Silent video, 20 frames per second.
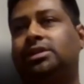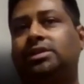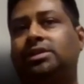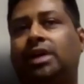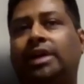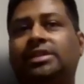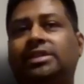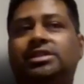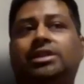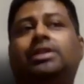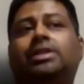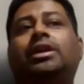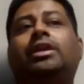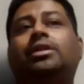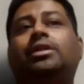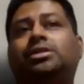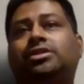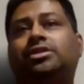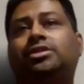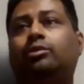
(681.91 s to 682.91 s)
I see the
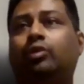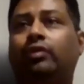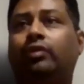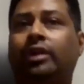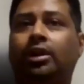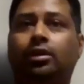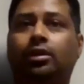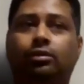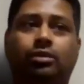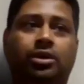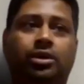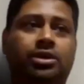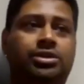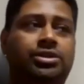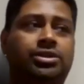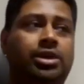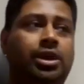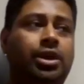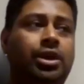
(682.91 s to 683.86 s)
industry moving towards